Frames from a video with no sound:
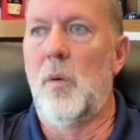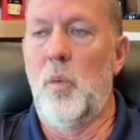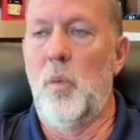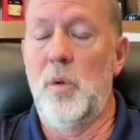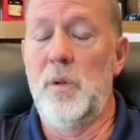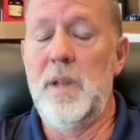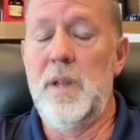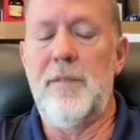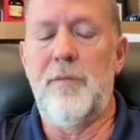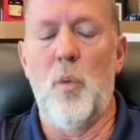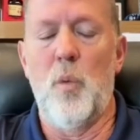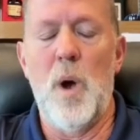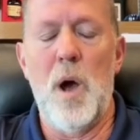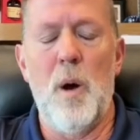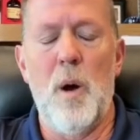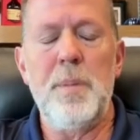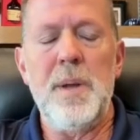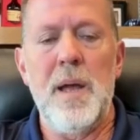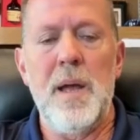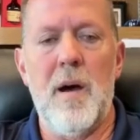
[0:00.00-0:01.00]
live
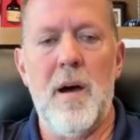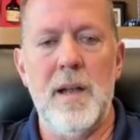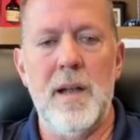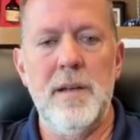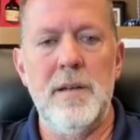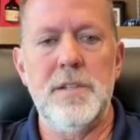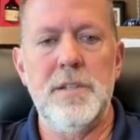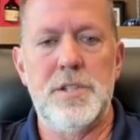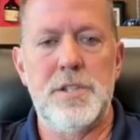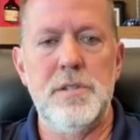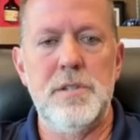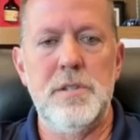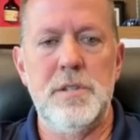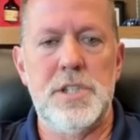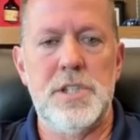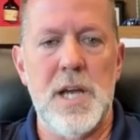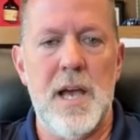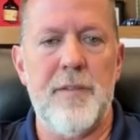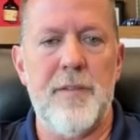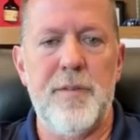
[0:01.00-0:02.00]
well beyond
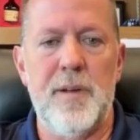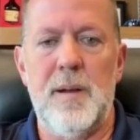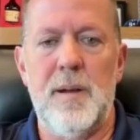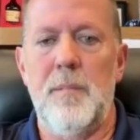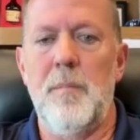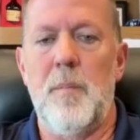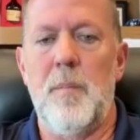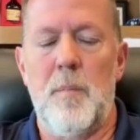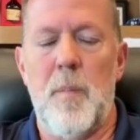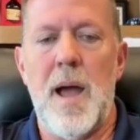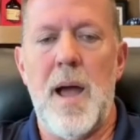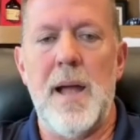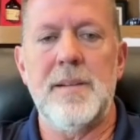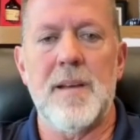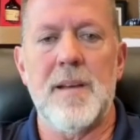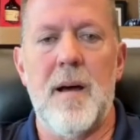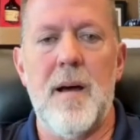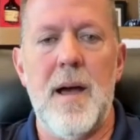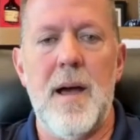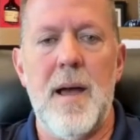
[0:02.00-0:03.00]
Jeff and my
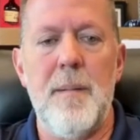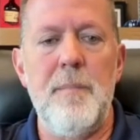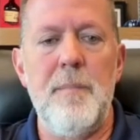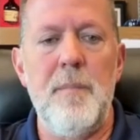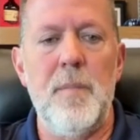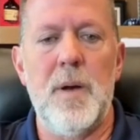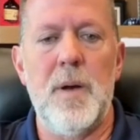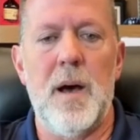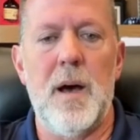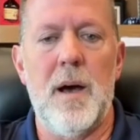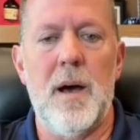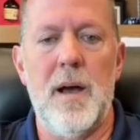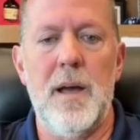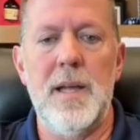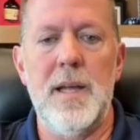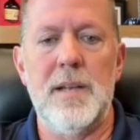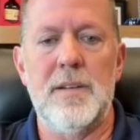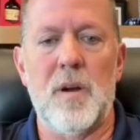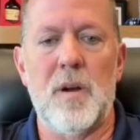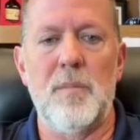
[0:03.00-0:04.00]
time
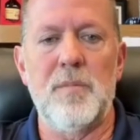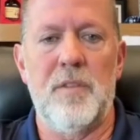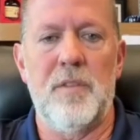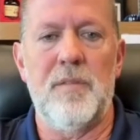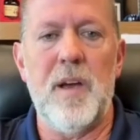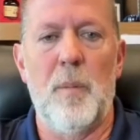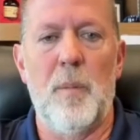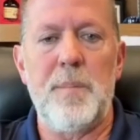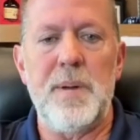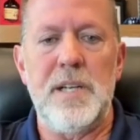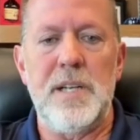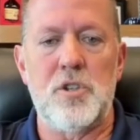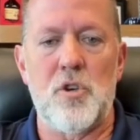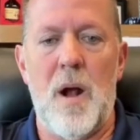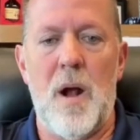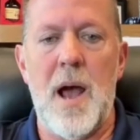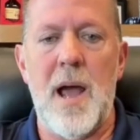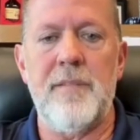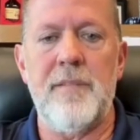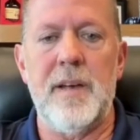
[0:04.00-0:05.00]
in terms of helping
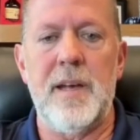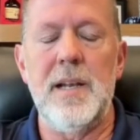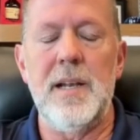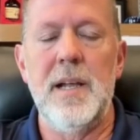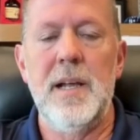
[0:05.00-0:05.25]
drive it.